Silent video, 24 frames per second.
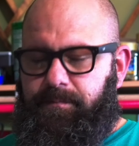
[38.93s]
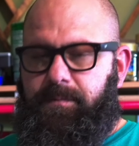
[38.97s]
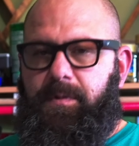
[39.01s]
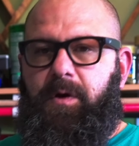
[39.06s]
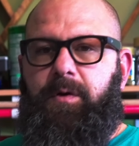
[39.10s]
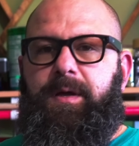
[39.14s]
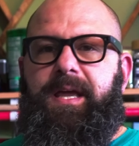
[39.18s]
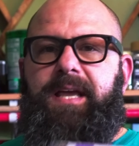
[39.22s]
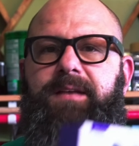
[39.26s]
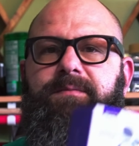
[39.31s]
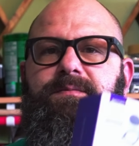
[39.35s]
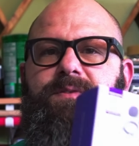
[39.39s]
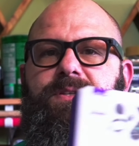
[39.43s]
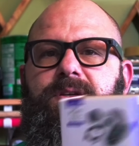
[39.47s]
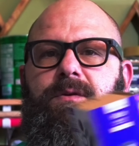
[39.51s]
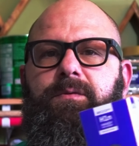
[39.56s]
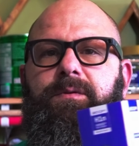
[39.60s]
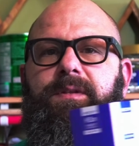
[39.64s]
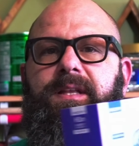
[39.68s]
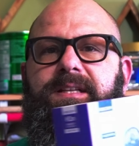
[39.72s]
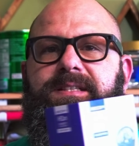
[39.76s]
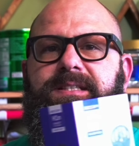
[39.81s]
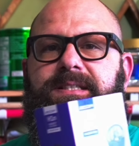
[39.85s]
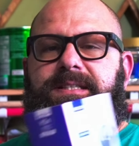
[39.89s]
Okay, so
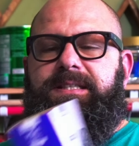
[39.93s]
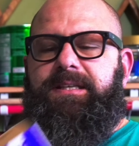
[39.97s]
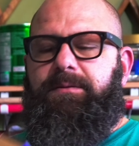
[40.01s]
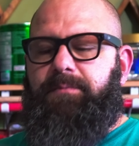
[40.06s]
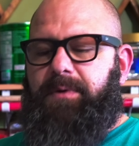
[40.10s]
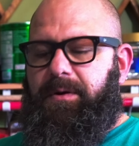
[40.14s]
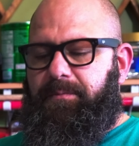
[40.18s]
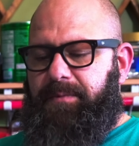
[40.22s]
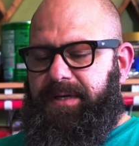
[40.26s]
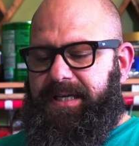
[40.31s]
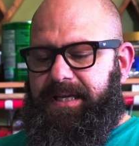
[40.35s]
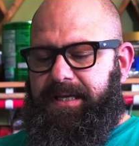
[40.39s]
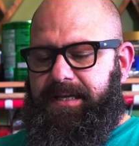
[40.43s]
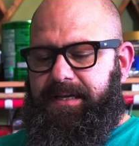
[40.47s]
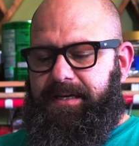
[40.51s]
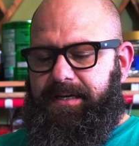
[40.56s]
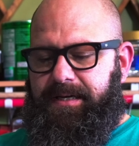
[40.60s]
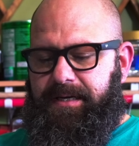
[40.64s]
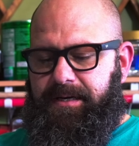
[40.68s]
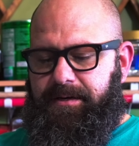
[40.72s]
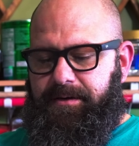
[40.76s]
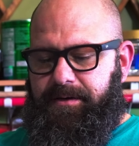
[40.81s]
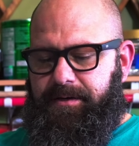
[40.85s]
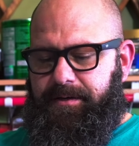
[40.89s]
let's see what we get in
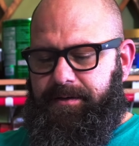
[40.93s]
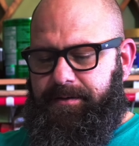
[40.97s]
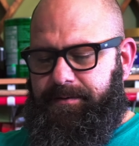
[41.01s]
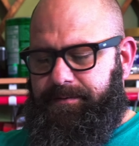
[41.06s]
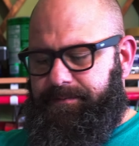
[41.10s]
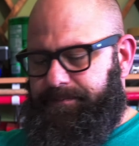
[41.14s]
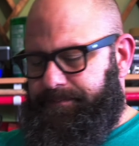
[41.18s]
here.